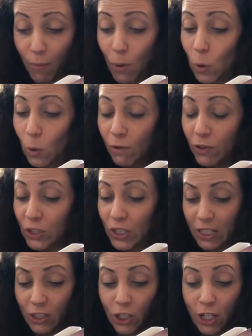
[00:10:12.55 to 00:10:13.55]
but all of a
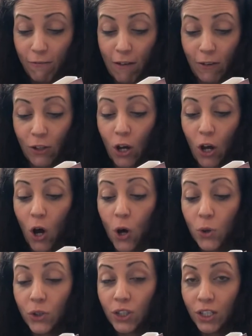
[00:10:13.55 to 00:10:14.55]
sudden she found the whole
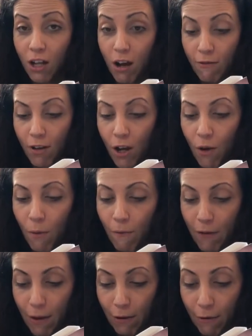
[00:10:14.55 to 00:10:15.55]
scenario
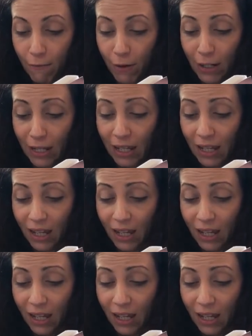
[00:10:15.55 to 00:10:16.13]
very funny.